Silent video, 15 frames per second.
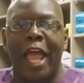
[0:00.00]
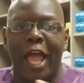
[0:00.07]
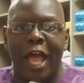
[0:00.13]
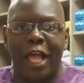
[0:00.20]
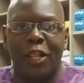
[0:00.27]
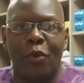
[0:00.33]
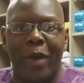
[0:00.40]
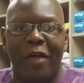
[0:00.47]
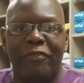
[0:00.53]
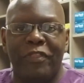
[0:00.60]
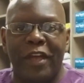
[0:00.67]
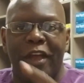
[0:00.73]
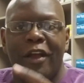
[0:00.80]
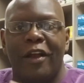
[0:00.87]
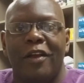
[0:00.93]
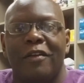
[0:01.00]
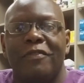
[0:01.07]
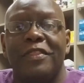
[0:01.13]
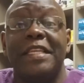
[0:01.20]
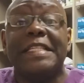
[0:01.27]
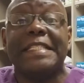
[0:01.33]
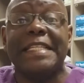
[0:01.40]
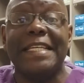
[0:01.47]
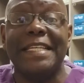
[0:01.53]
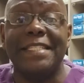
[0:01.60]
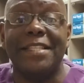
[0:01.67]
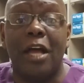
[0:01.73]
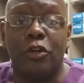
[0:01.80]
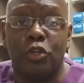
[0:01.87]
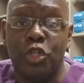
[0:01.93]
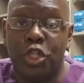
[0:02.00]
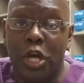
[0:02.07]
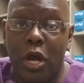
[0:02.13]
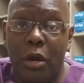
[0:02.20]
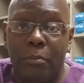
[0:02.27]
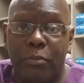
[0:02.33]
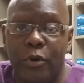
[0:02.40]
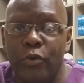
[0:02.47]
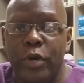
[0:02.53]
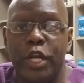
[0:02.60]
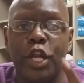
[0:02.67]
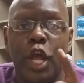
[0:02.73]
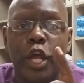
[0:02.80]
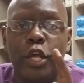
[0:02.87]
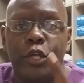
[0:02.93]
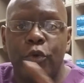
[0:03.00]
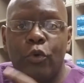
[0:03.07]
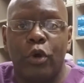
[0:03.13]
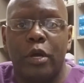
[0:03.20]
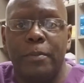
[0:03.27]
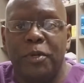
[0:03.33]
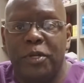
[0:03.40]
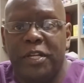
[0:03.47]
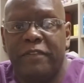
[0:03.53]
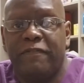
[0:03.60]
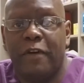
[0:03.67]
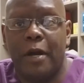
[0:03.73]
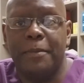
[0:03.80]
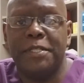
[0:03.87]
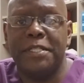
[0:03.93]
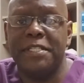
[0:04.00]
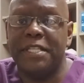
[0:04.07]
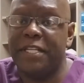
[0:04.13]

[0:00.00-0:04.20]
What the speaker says: Hello out there. This is Dr. Shawn Pruitt, your community pharmacist.